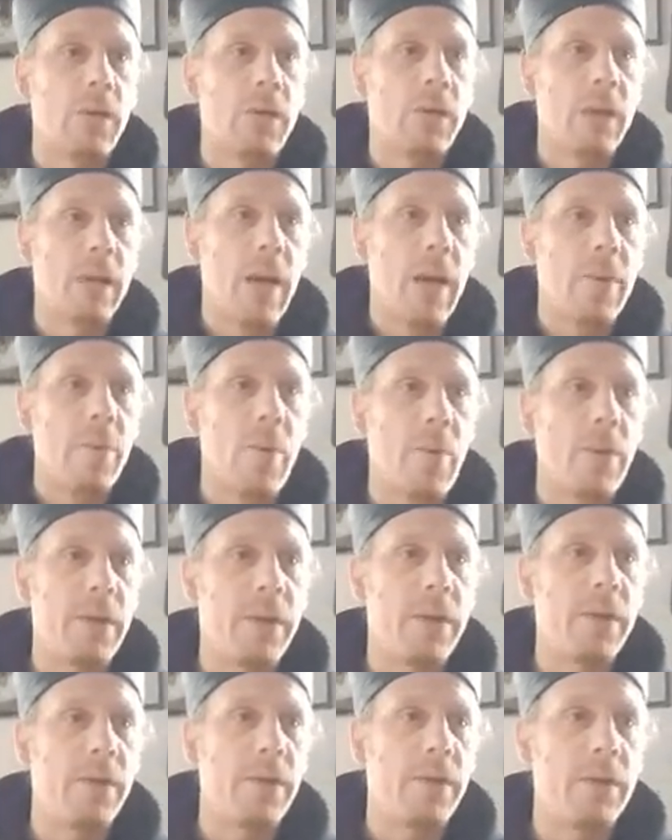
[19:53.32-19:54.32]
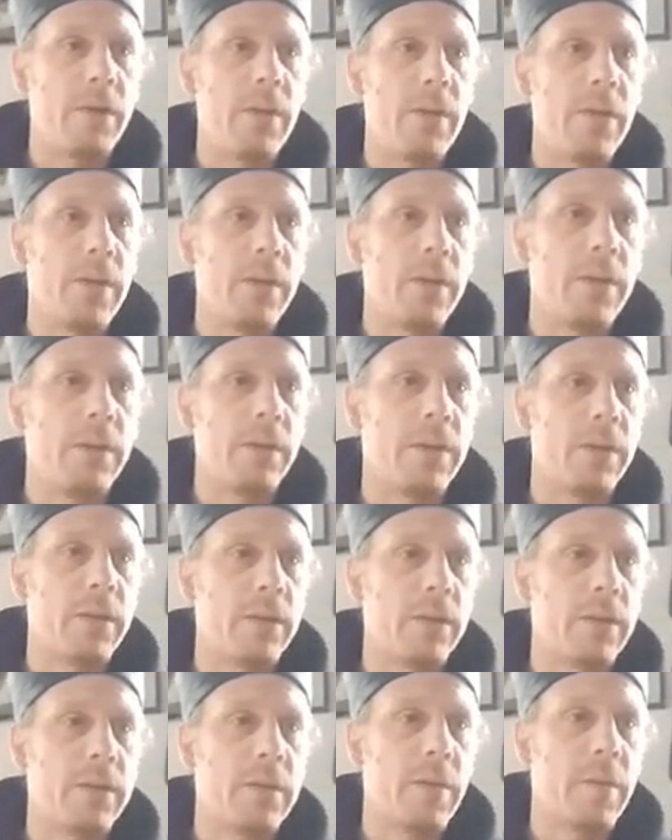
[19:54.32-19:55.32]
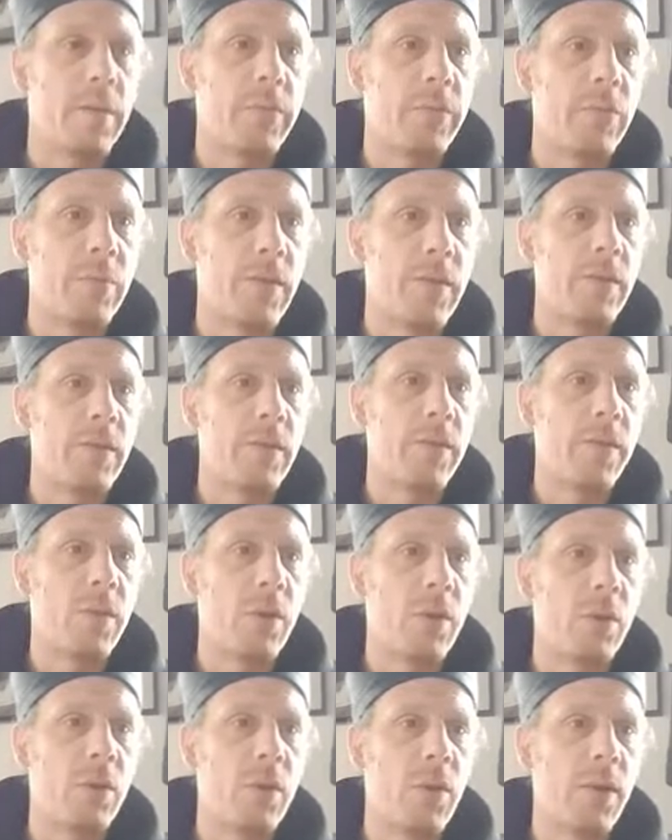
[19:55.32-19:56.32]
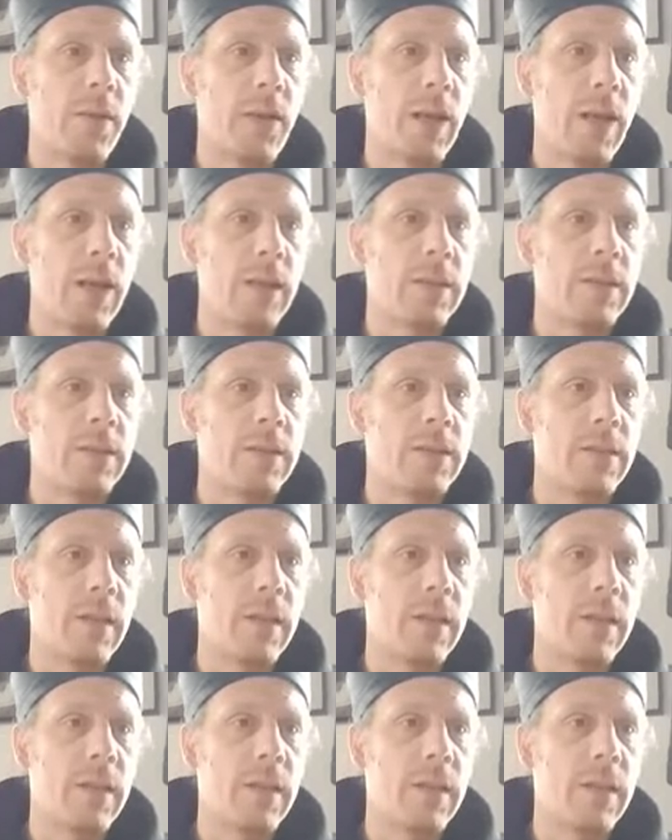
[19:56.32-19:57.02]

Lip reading: Library, and some information about our classes,